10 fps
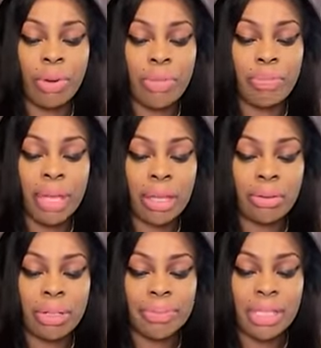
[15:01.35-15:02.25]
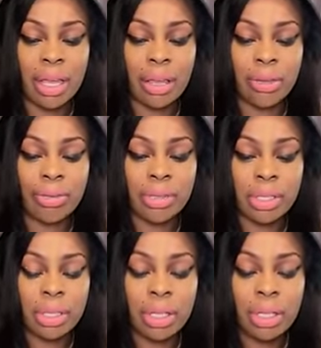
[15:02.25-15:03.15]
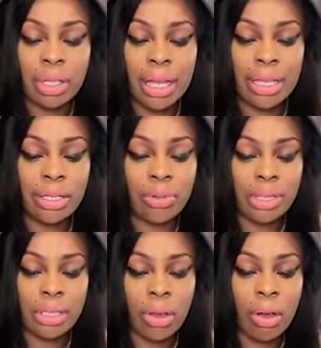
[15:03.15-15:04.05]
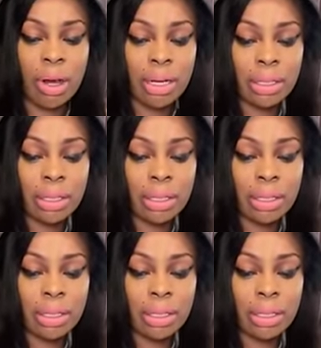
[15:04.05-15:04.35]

rebuild themselves into a star,